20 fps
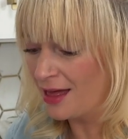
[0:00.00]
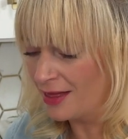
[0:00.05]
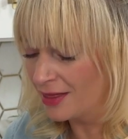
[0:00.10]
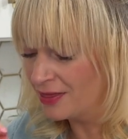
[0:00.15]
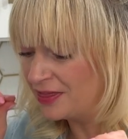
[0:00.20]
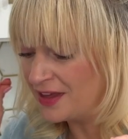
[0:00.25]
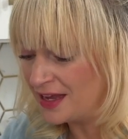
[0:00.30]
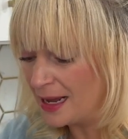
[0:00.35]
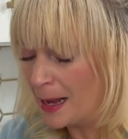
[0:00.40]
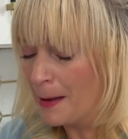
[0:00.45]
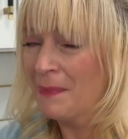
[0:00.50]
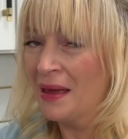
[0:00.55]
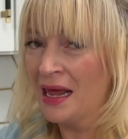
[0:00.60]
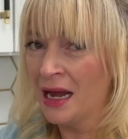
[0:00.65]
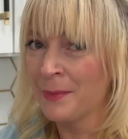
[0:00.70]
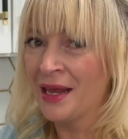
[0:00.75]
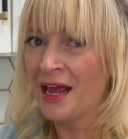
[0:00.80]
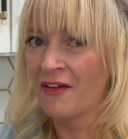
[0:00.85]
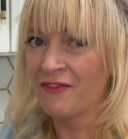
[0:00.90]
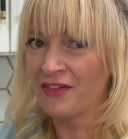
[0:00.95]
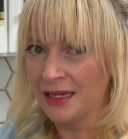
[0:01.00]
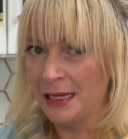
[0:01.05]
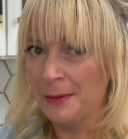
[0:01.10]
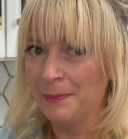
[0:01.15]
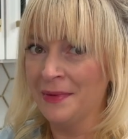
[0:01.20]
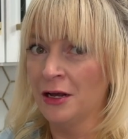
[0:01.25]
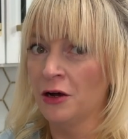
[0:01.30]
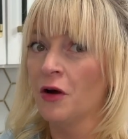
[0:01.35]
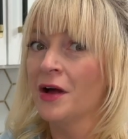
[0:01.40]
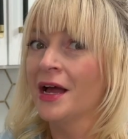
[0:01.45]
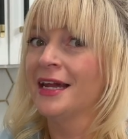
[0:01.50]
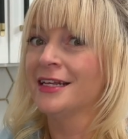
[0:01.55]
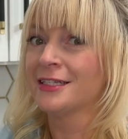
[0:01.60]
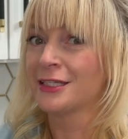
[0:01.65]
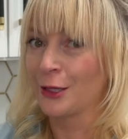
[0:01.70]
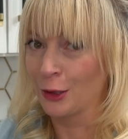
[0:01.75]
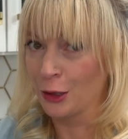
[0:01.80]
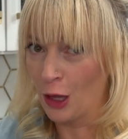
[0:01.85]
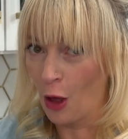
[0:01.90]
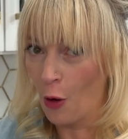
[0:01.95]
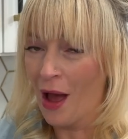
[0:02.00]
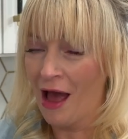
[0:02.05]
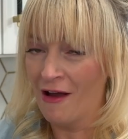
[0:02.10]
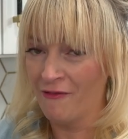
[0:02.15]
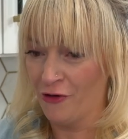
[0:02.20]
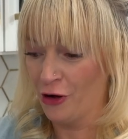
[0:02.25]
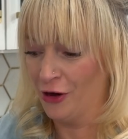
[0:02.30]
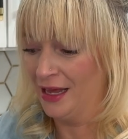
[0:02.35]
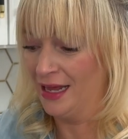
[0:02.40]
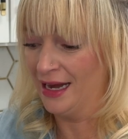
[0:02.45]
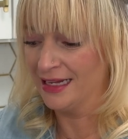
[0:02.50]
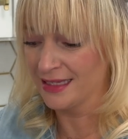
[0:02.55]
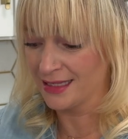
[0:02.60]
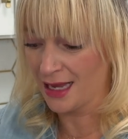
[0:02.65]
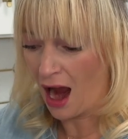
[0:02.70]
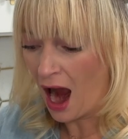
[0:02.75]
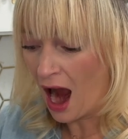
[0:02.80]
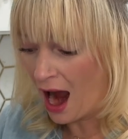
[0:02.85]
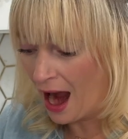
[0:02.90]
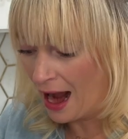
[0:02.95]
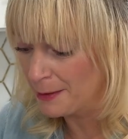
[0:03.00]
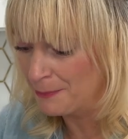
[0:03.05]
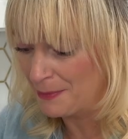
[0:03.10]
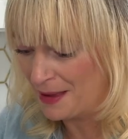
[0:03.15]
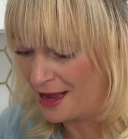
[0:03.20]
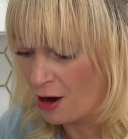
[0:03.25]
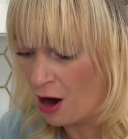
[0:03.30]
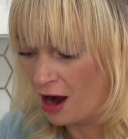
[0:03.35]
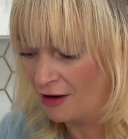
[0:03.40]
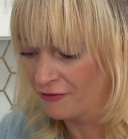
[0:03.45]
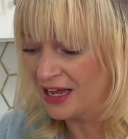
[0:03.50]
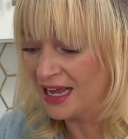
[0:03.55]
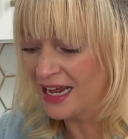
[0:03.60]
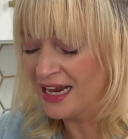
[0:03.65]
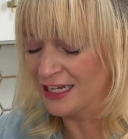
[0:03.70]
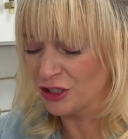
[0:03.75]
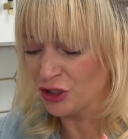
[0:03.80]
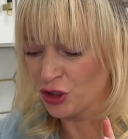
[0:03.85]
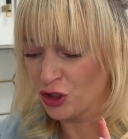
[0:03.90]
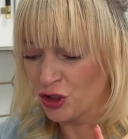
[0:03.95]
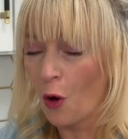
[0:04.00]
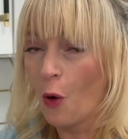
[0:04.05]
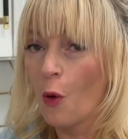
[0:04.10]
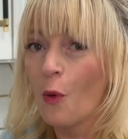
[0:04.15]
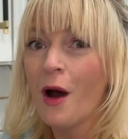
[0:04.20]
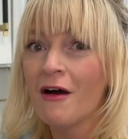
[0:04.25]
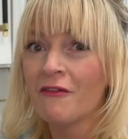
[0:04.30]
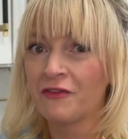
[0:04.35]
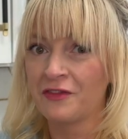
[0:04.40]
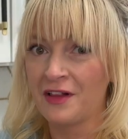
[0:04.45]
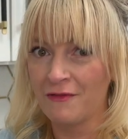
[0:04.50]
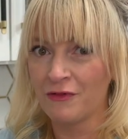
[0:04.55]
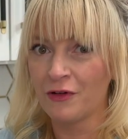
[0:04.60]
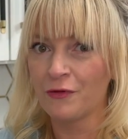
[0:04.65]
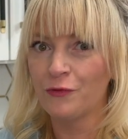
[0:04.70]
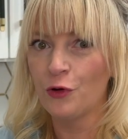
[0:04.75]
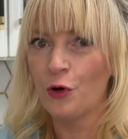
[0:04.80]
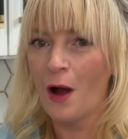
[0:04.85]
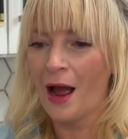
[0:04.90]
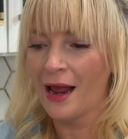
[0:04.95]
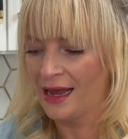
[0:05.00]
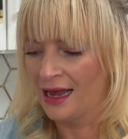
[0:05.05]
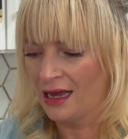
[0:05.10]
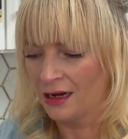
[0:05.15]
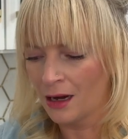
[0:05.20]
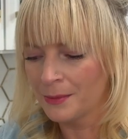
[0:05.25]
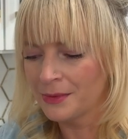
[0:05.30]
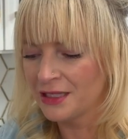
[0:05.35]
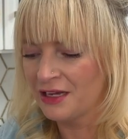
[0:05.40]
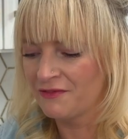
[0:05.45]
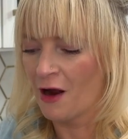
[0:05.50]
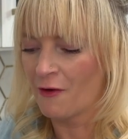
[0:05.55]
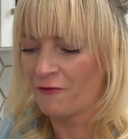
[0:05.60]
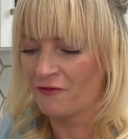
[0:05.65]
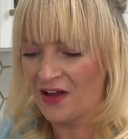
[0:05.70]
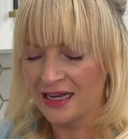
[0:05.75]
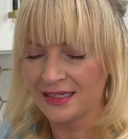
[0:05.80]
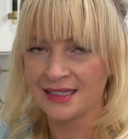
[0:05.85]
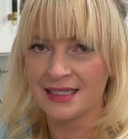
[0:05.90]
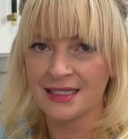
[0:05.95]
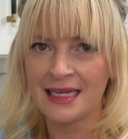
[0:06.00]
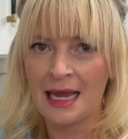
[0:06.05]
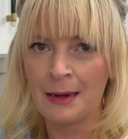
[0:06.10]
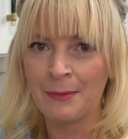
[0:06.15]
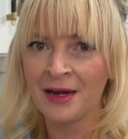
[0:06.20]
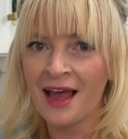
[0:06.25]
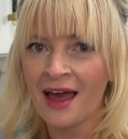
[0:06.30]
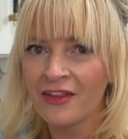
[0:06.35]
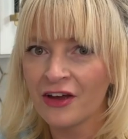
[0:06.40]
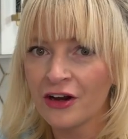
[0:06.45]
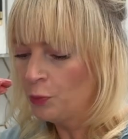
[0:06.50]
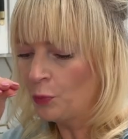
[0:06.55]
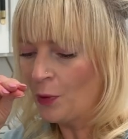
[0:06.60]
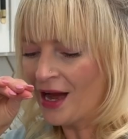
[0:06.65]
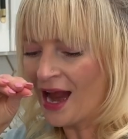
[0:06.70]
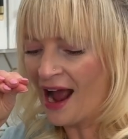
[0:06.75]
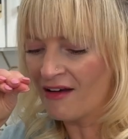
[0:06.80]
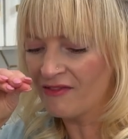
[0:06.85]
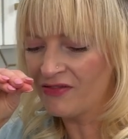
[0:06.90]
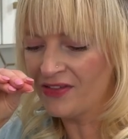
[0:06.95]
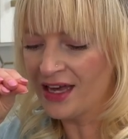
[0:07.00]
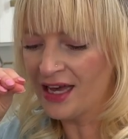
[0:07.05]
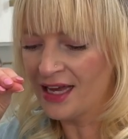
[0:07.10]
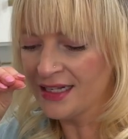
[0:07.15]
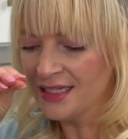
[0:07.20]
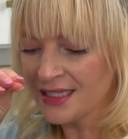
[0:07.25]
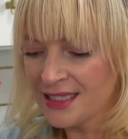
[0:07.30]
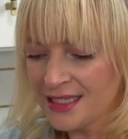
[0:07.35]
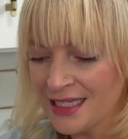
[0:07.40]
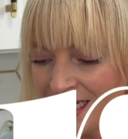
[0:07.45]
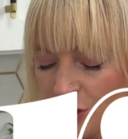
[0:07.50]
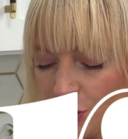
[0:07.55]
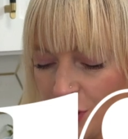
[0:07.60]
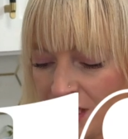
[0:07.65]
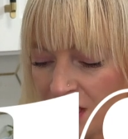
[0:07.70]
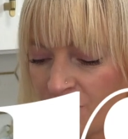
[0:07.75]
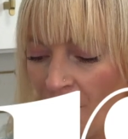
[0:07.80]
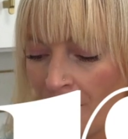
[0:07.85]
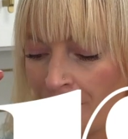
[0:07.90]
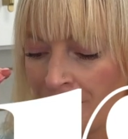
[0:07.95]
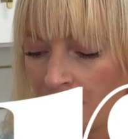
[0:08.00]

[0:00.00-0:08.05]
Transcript: the epitome of a leap meal. It is low effort, it is high payoff. It is so flavorful. I cannot believe how fast this came together. We have the citrus from the